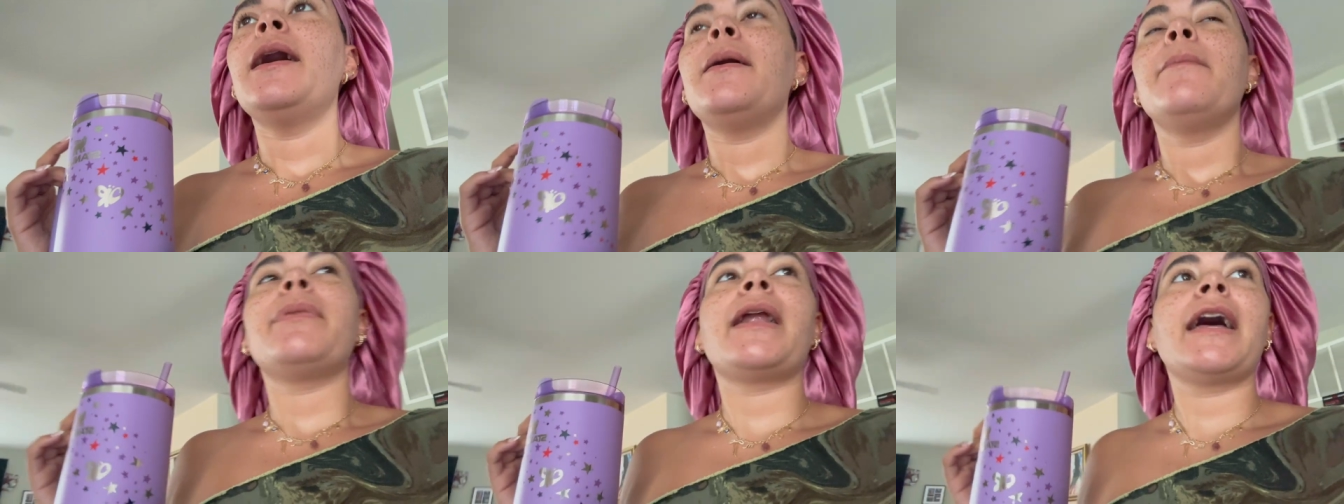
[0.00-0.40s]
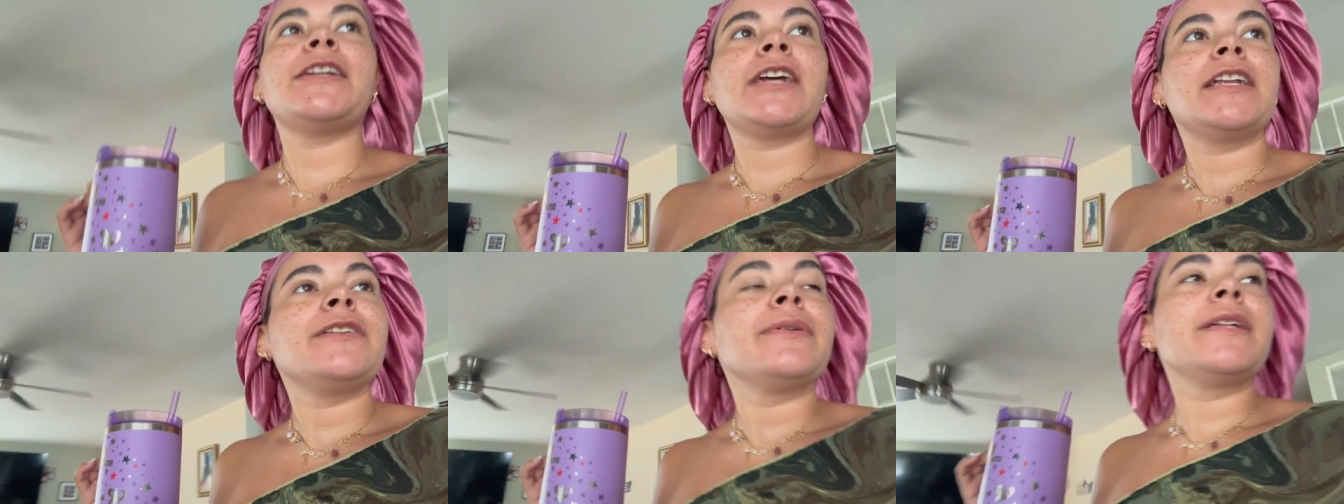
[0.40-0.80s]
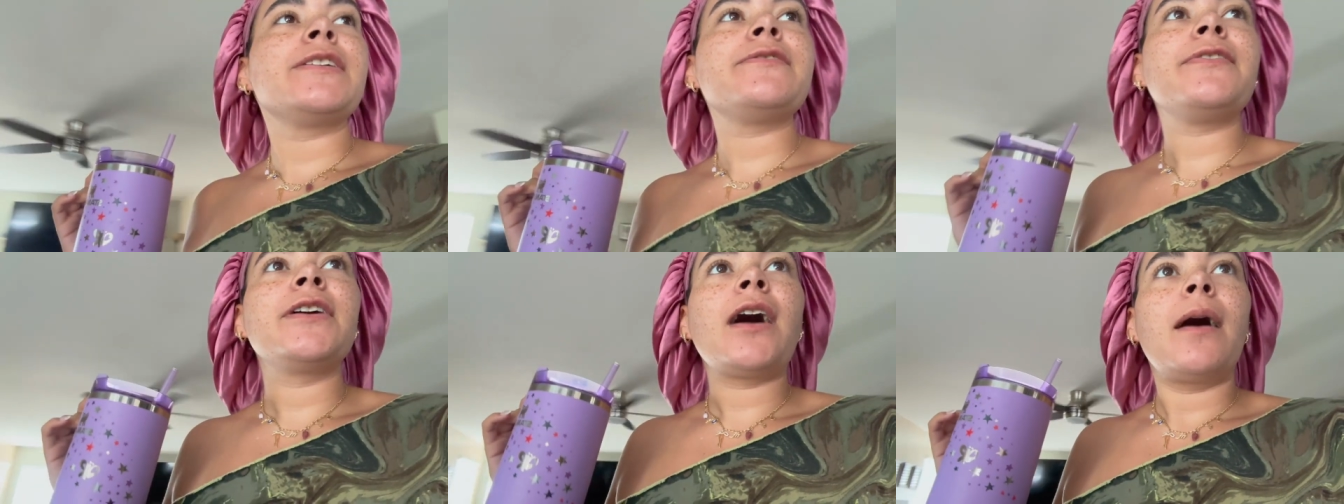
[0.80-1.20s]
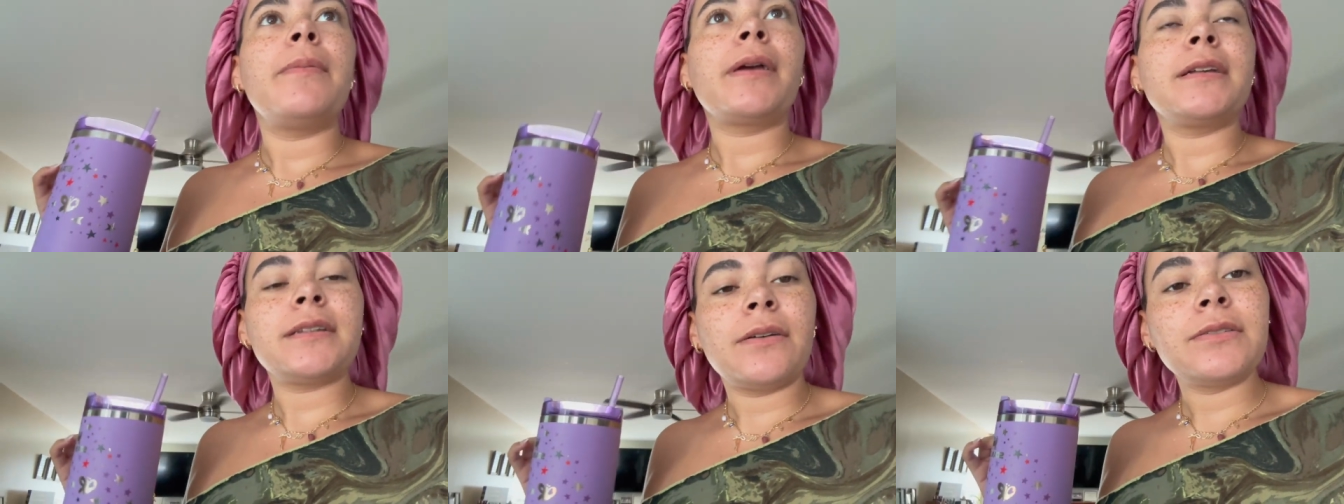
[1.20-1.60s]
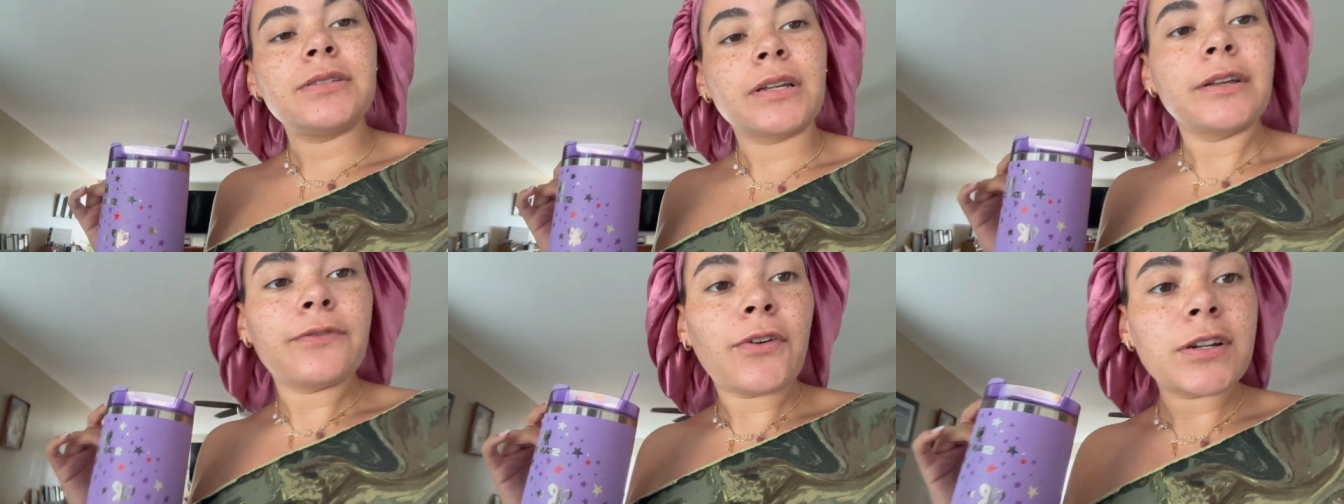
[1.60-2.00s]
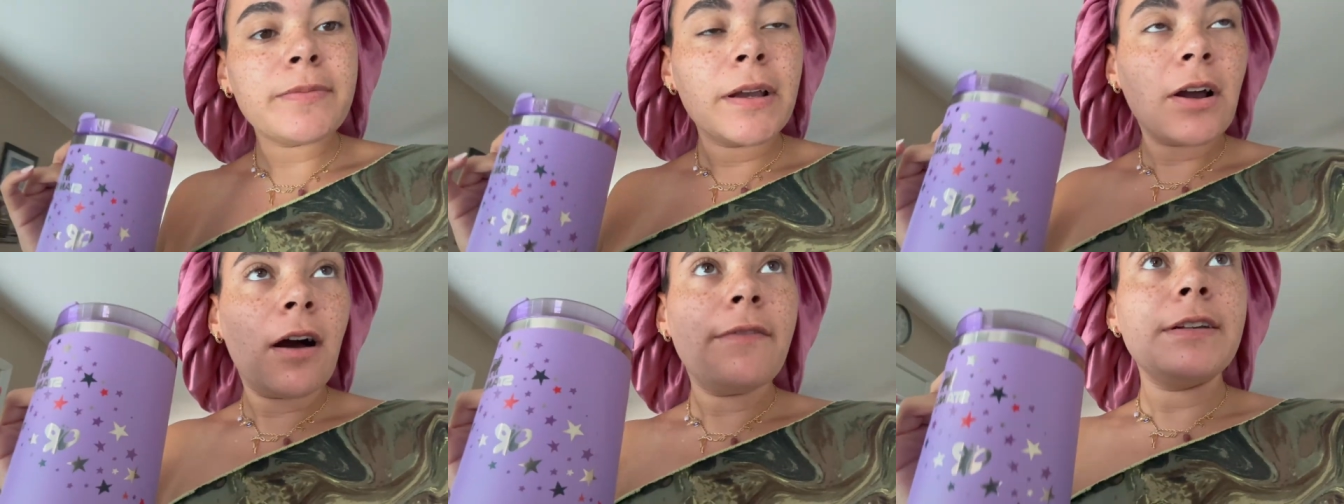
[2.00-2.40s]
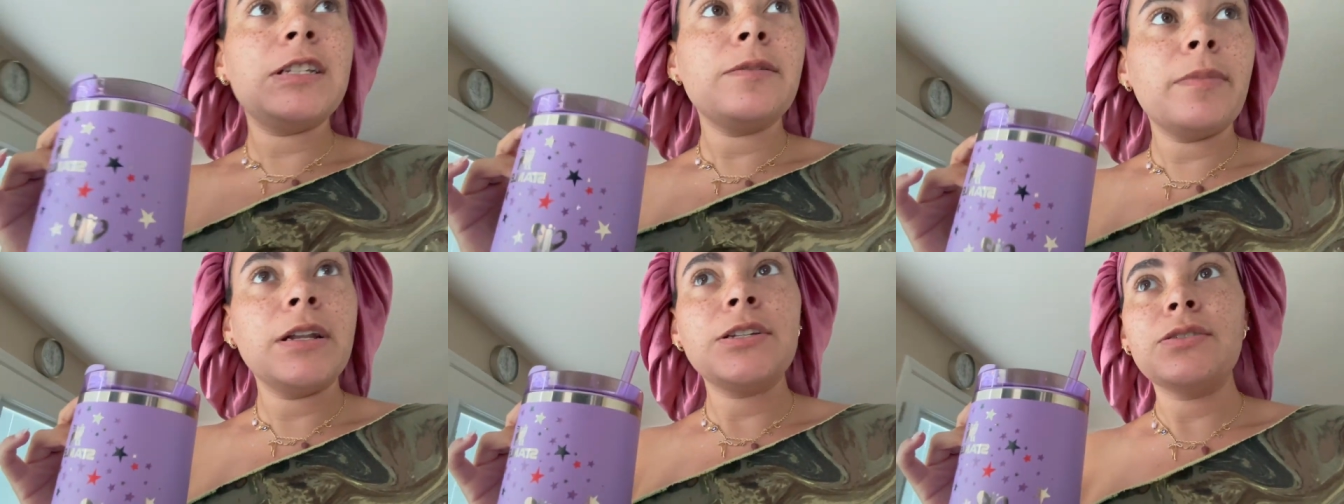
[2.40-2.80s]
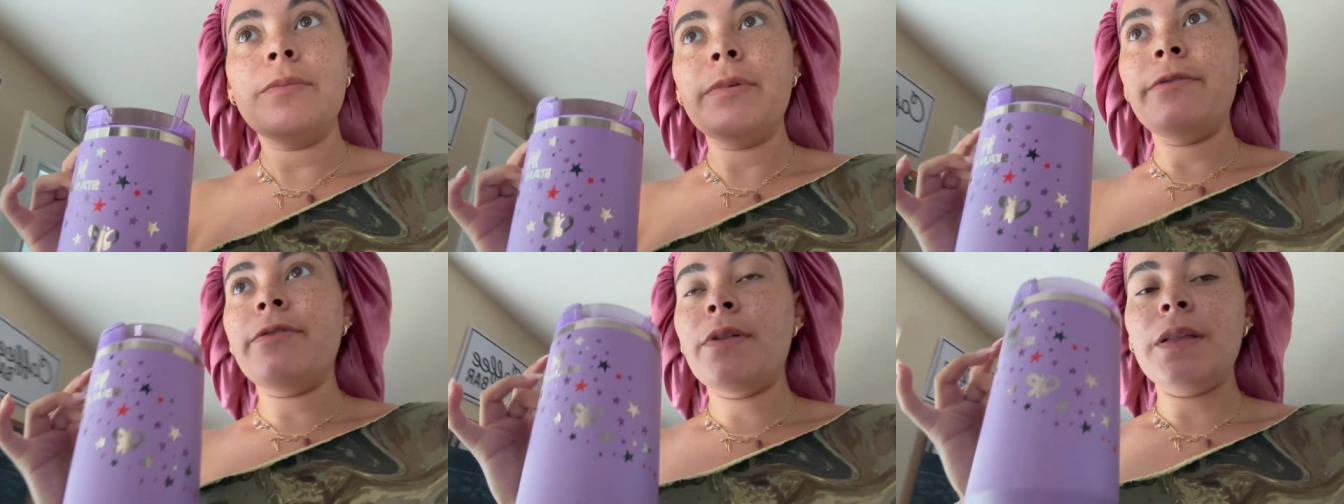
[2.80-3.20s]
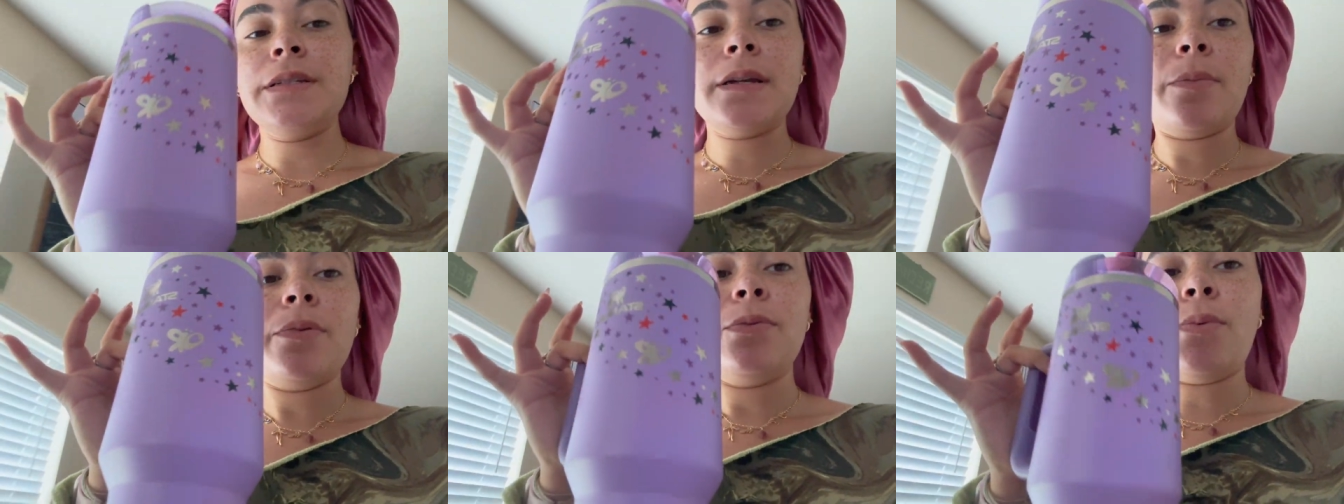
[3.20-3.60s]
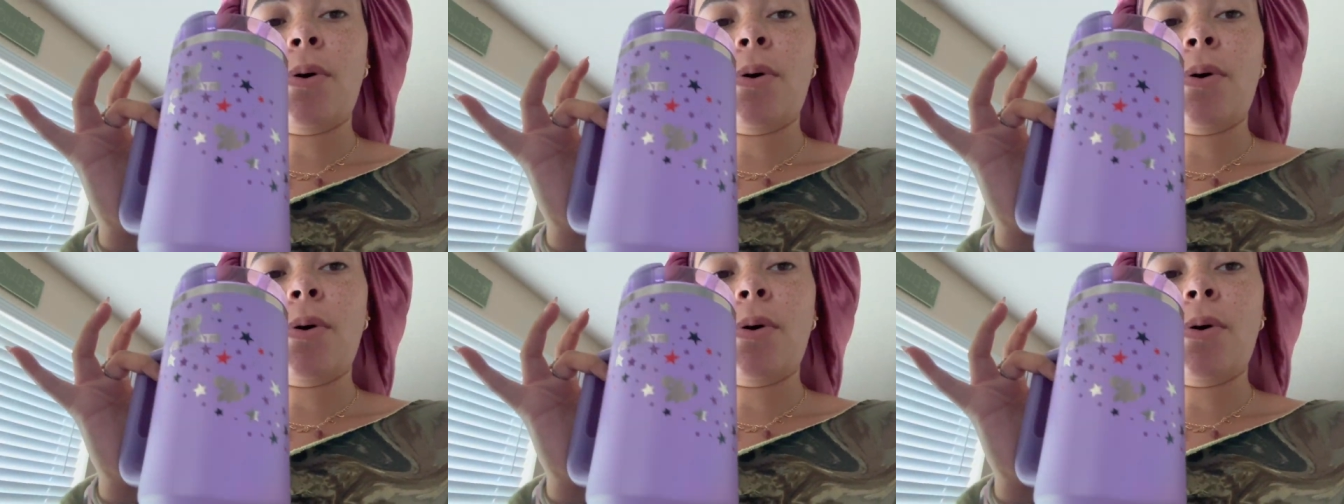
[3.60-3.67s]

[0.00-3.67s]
but I genuinely just forgot because I was looking forward to my coffee so much, so I'm gonna fill this up with